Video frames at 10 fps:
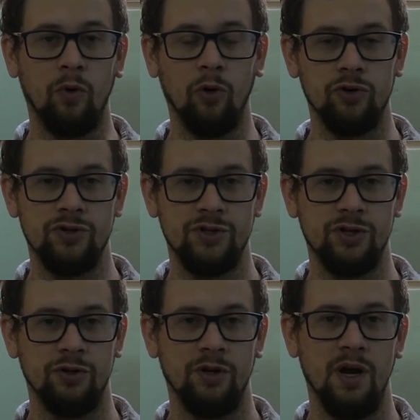
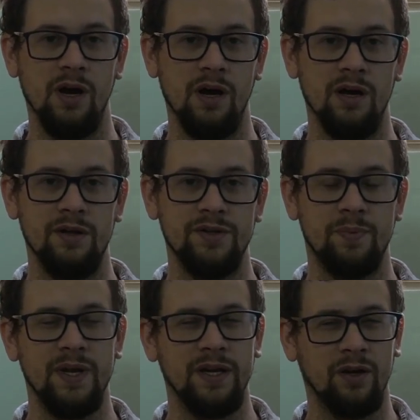portraiture,
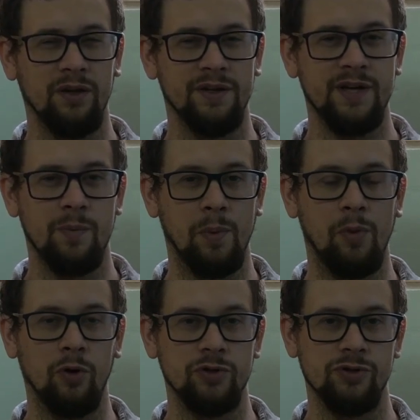depending on the type of
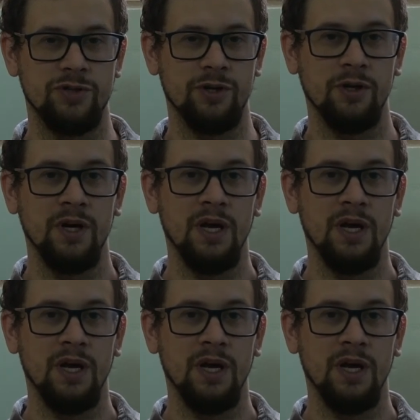portraiture.